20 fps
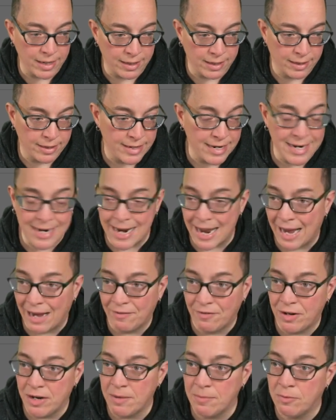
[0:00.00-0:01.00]
Uh, I didn't
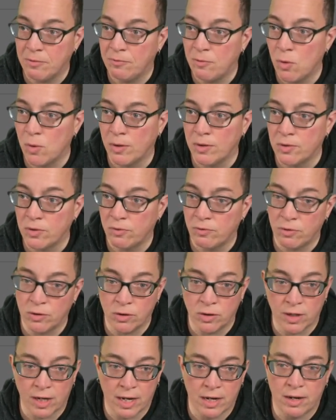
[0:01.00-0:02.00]
have any before, so if you
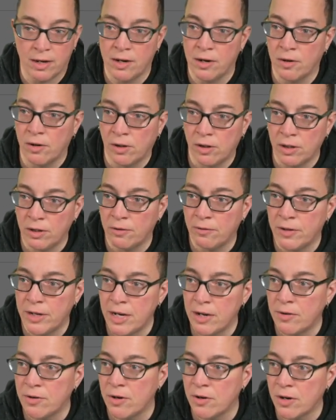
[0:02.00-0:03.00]
look at an earlier
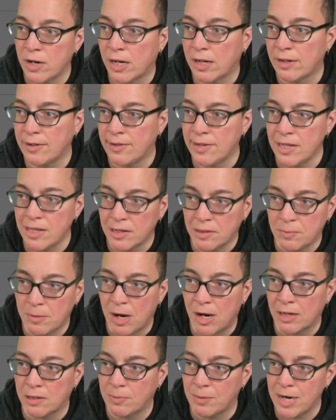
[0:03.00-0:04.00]
video, you're not going to see this box.